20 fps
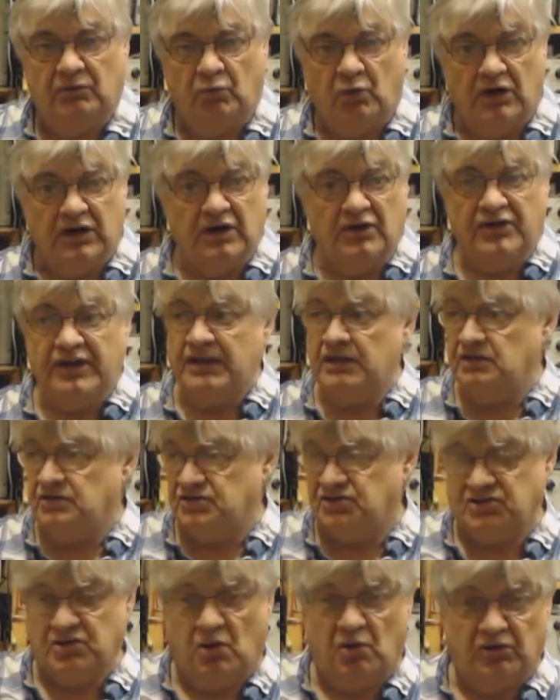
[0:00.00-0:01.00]
Worthing,
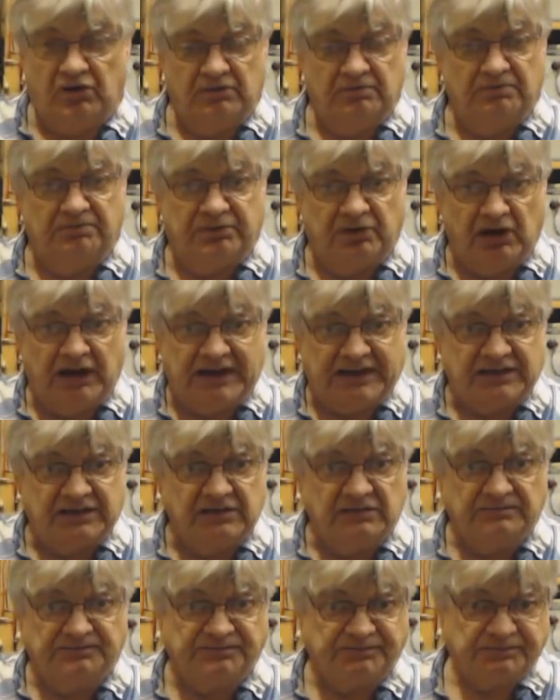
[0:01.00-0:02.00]
Shoreham,
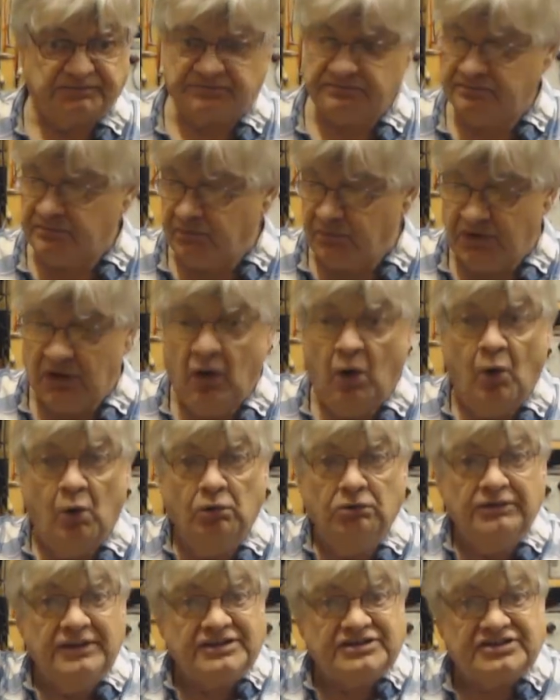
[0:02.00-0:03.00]
Brighton,
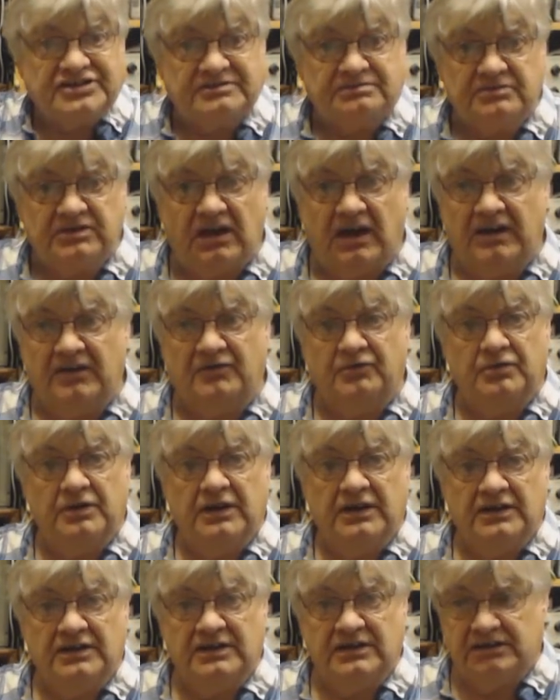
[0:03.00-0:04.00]
all this kind of
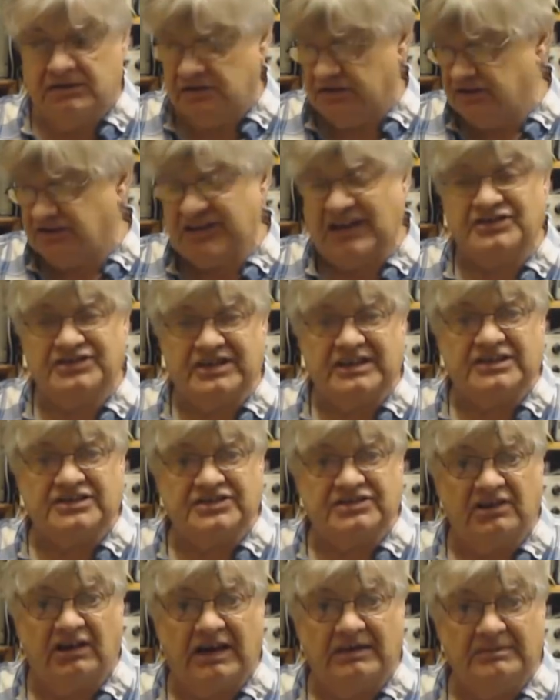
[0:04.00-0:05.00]

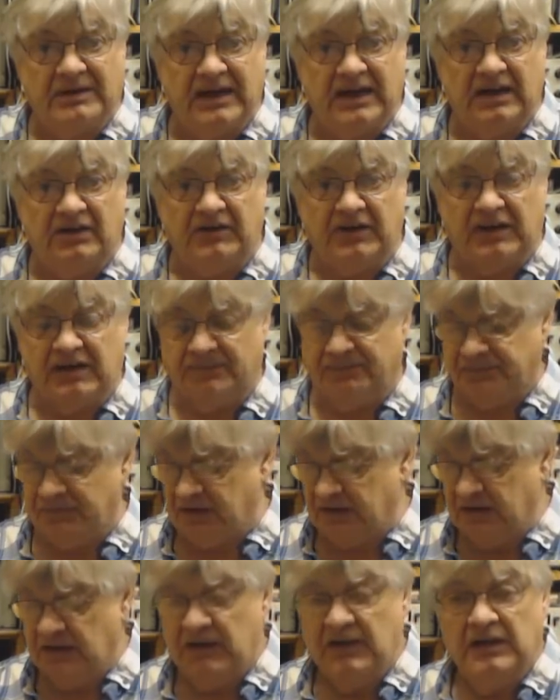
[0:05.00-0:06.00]
Sussex type area.
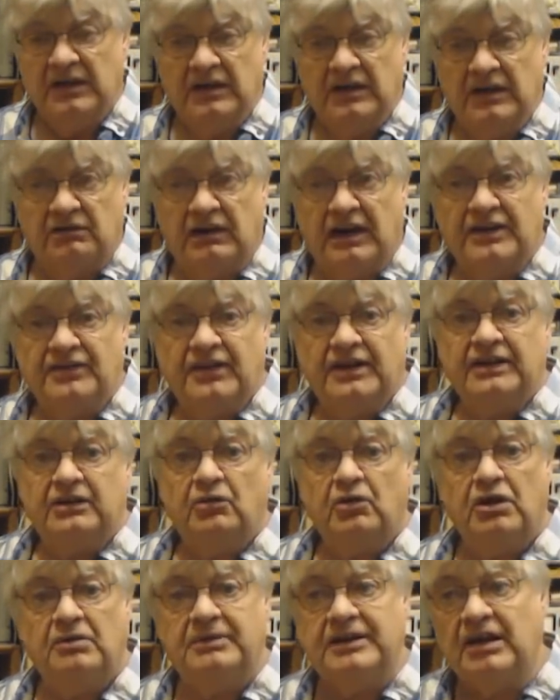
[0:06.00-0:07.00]
Right, they
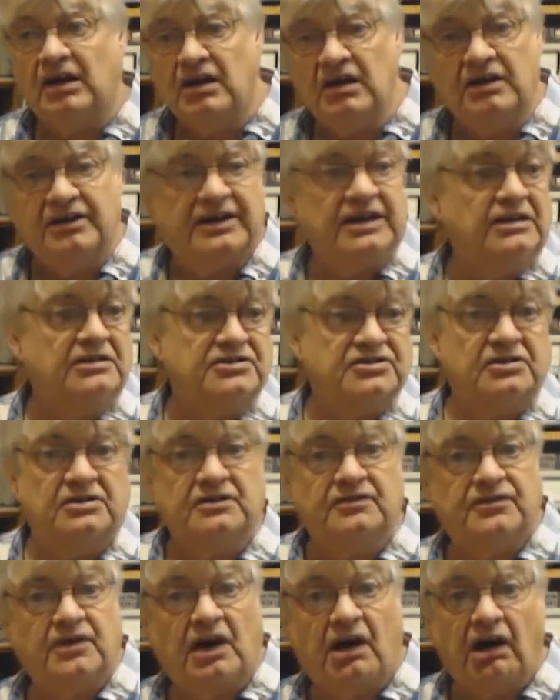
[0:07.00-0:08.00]
don't want to be heard in
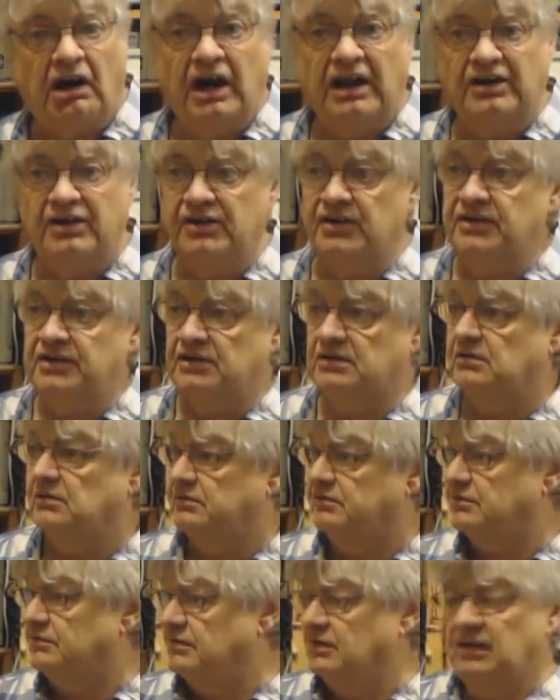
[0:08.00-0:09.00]
sort of Ireland
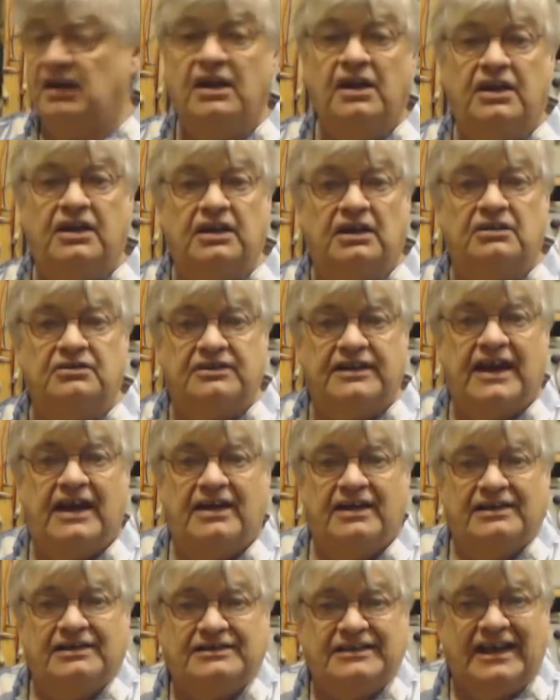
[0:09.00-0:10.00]
and, you know,
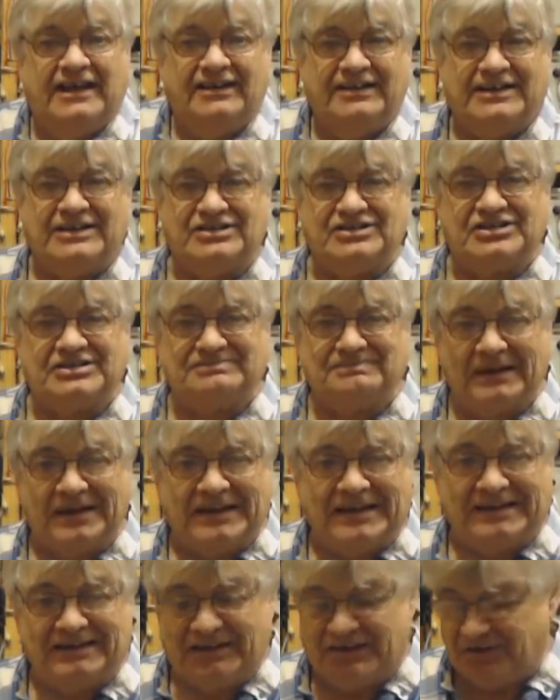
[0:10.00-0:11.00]
down in
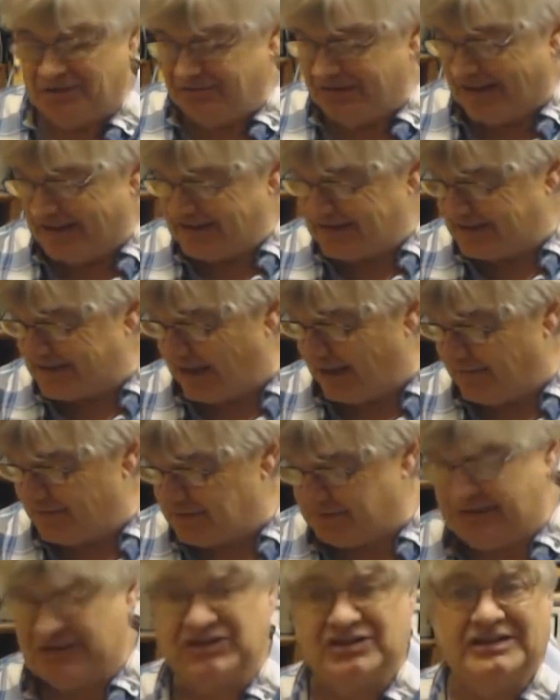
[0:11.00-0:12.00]
Spain and all that stuff,
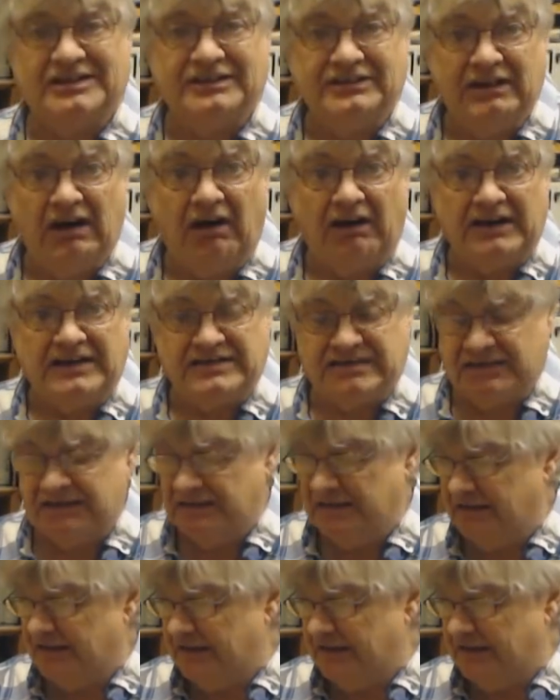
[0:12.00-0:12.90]
especially at night,